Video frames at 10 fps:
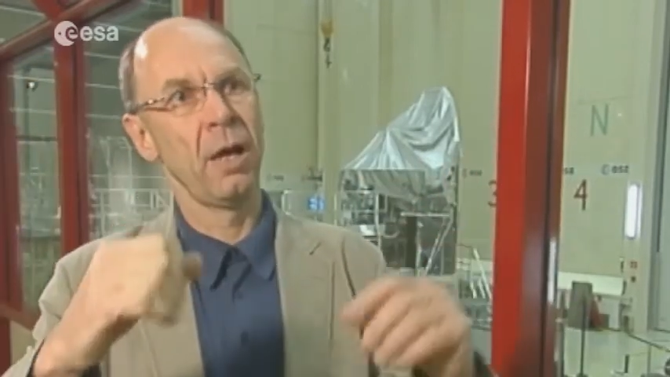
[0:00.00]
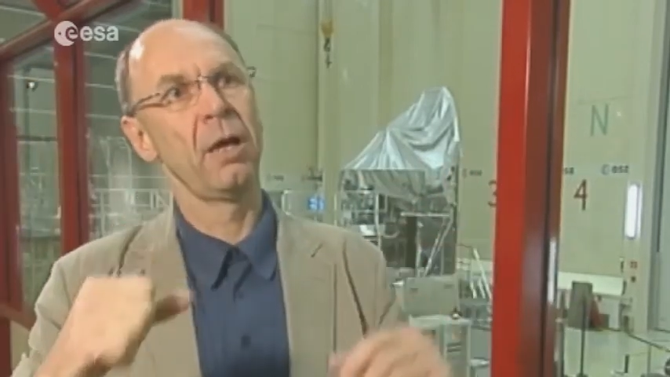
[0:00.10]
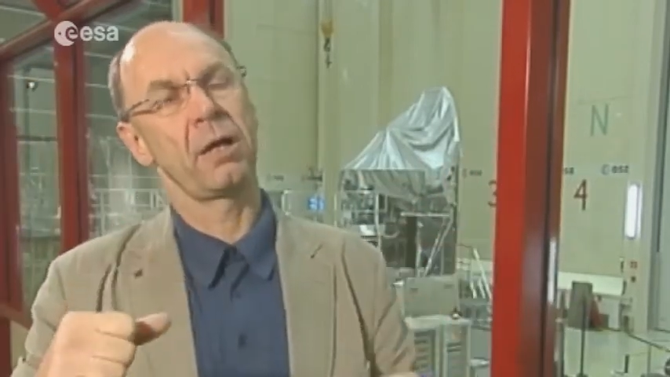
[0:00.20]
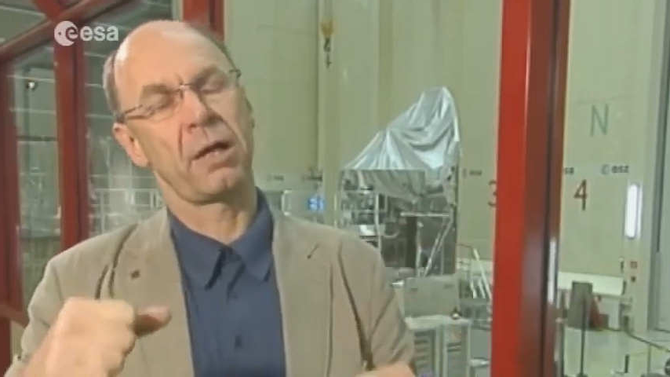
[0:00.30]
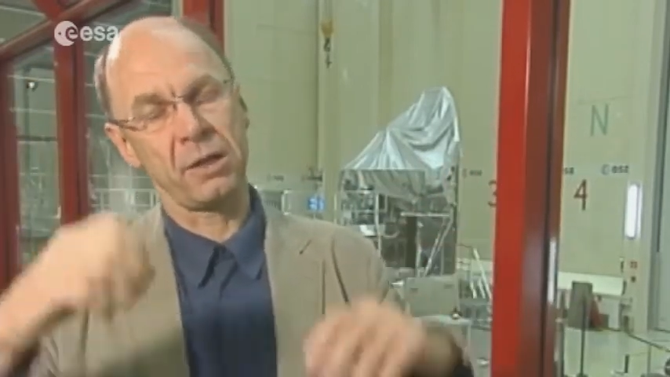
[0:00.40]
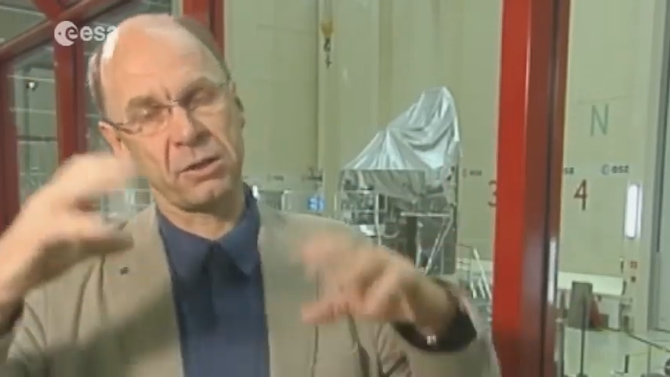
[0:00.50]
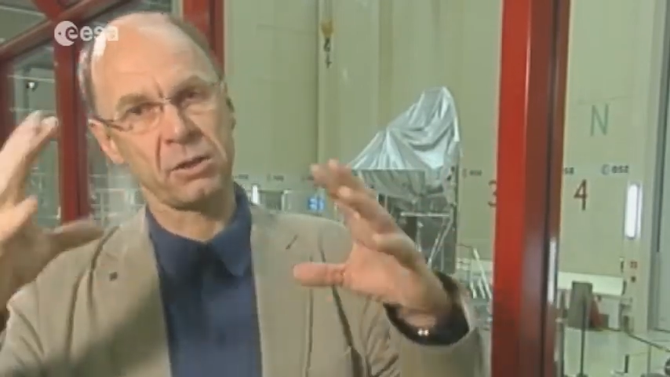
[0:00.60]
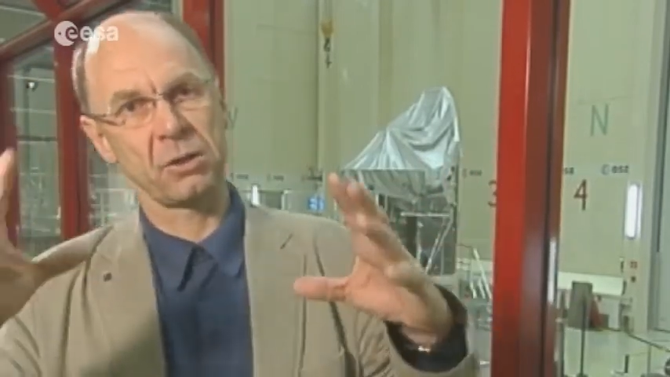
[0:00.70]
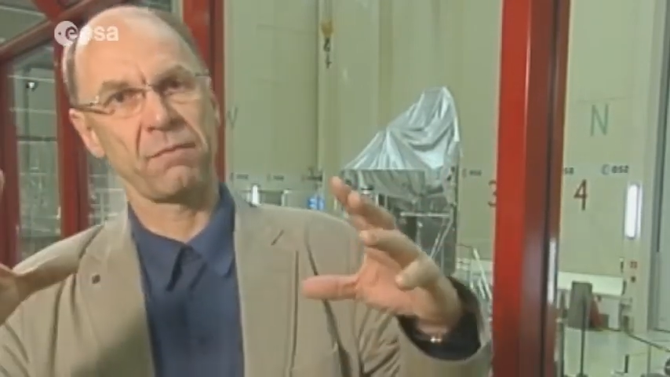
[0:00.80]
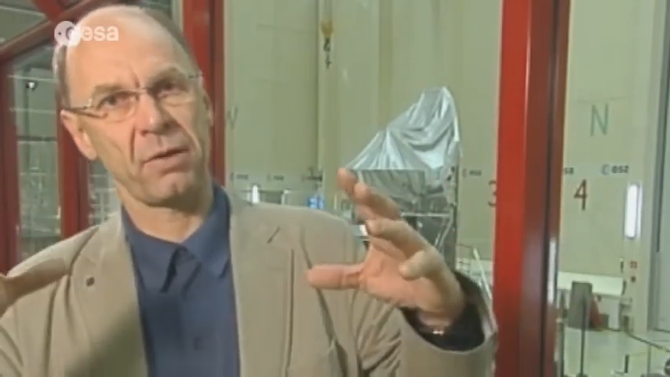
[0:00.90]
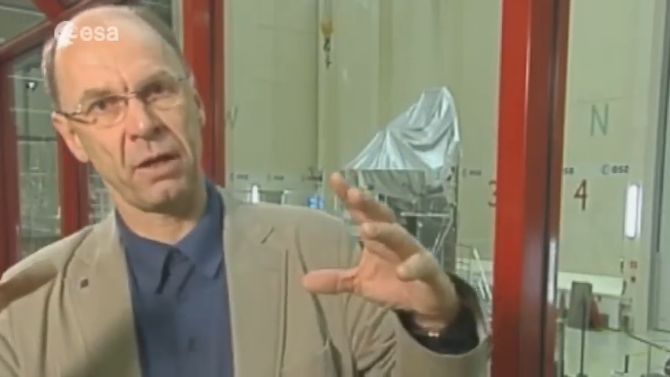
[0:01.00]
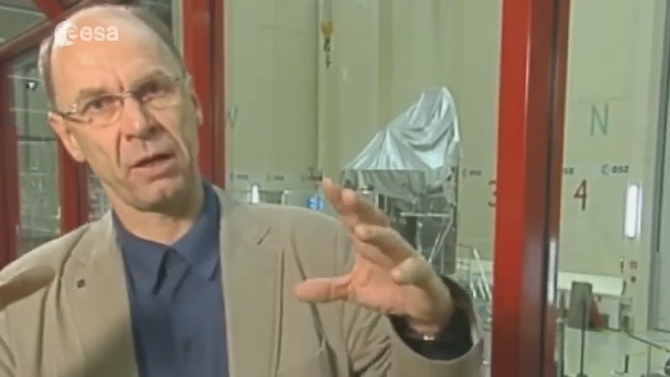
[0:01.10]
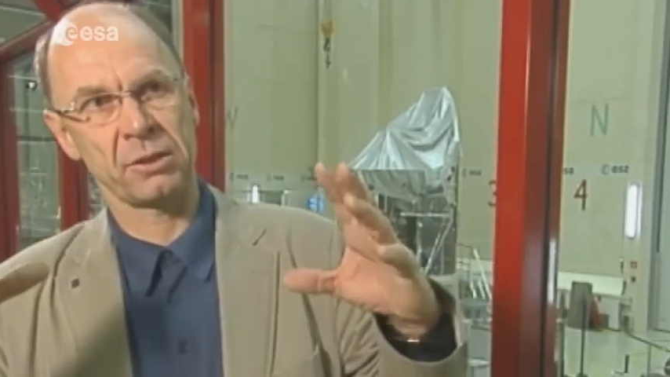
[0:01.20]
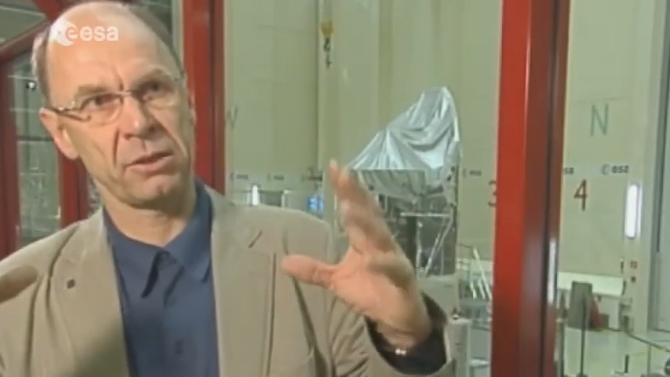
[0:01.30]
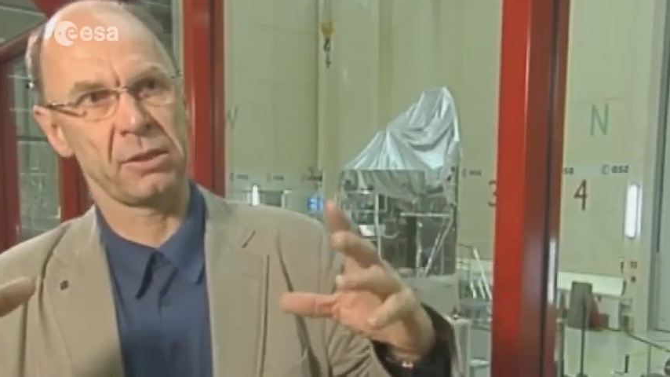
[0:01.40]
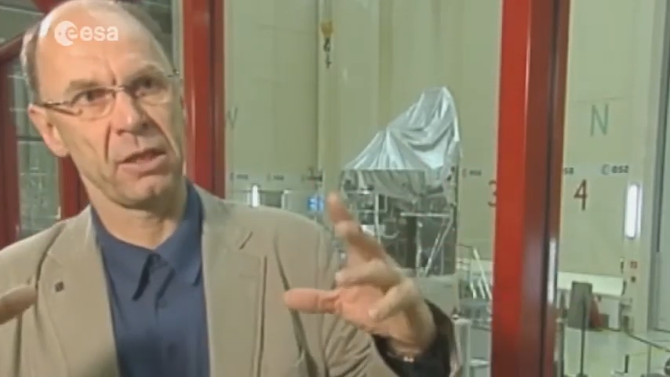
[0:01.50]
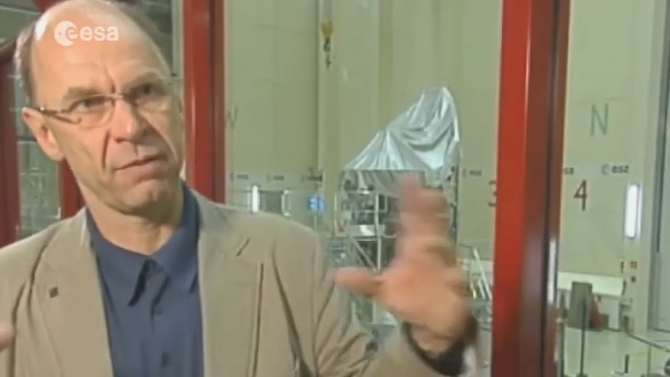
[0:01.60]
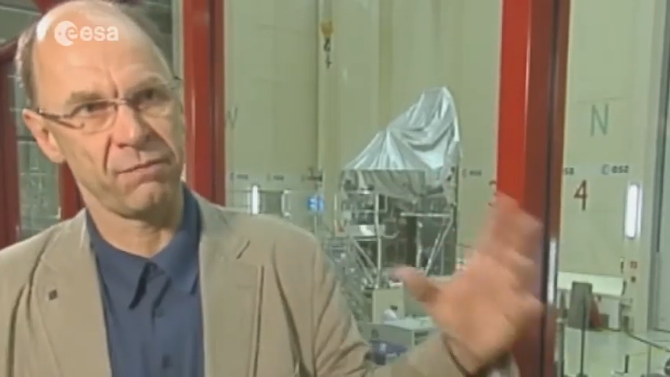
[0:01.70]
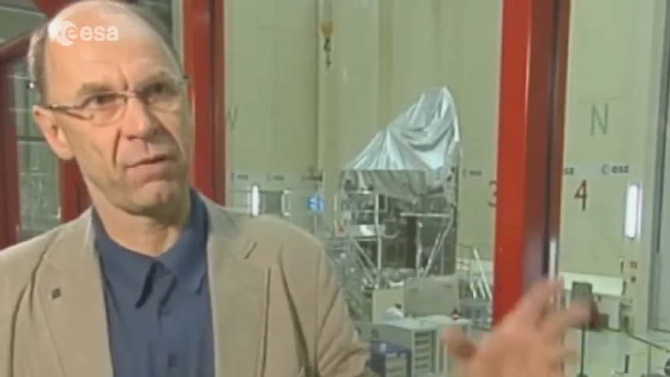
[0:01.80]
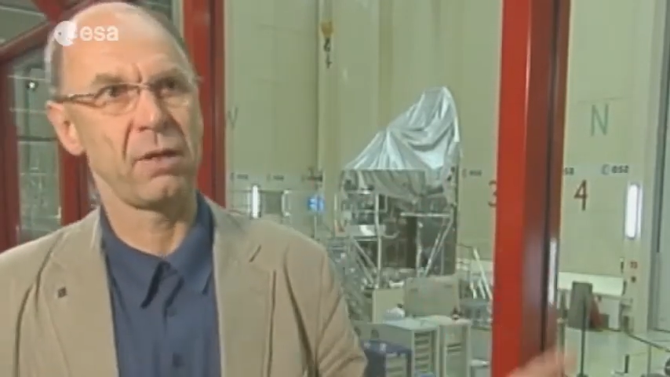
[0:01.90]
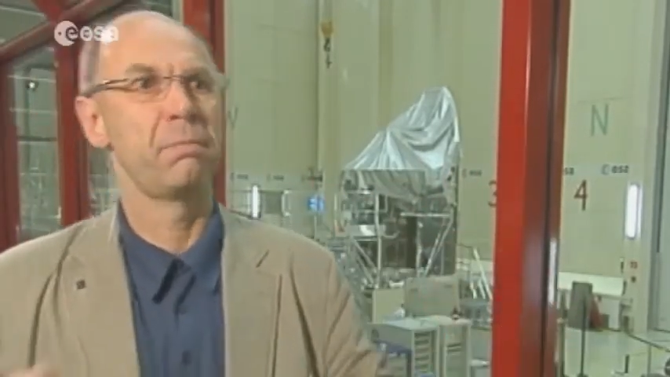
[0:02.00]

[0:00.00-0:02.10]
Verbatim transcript: And clusters of galaxies live in